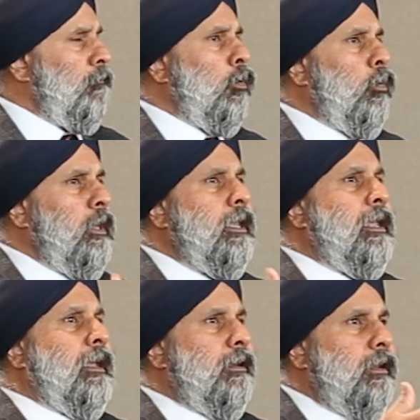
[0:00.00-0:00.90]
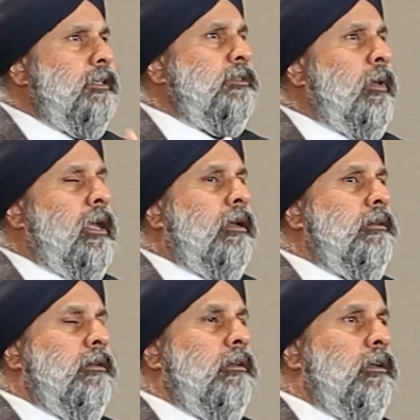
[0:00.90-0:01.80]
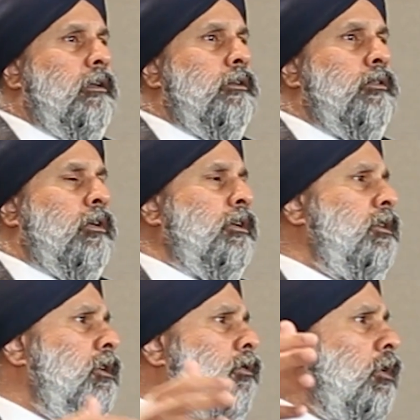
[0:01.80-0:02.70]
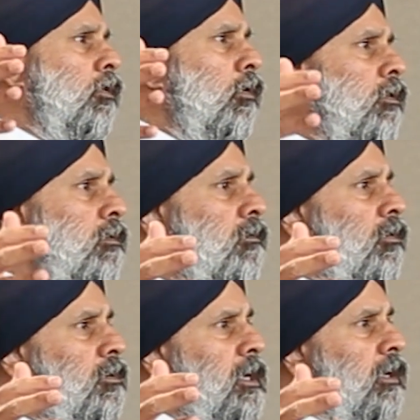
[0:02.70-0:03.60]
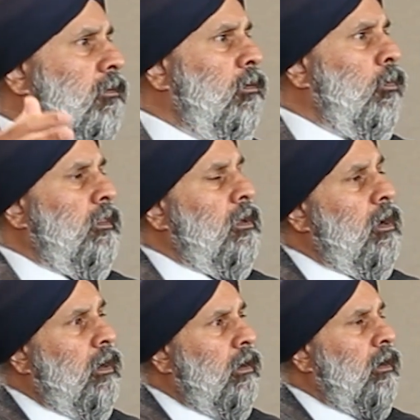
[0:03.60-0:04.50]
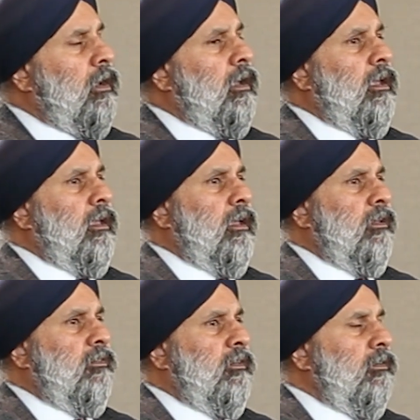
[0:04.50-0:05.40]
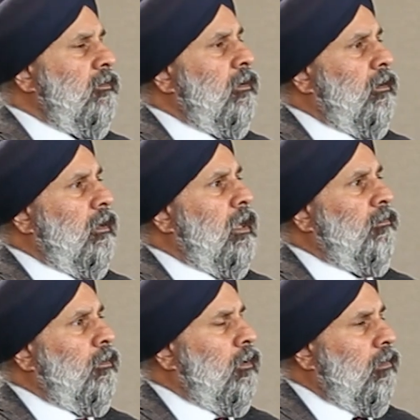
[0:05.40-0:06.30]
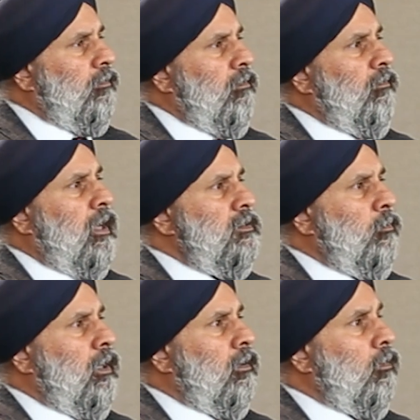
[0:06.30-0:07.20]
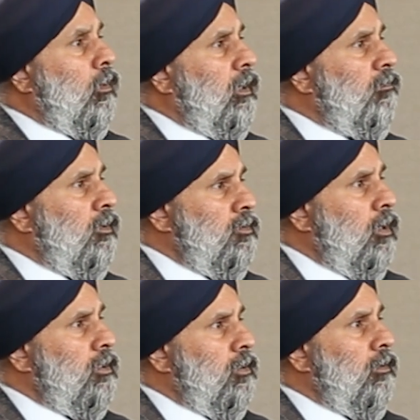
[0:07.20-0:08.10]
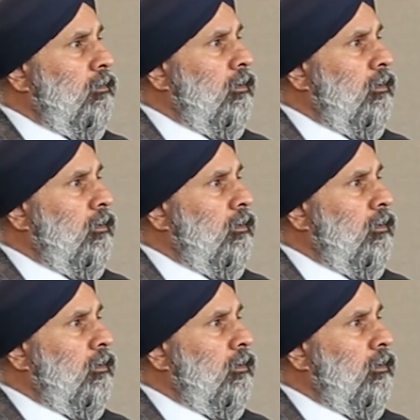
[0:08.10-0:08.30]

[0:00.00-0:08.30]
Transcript: We can't expect to continue a growth of trajectory with our existent level of investment or infrastructure.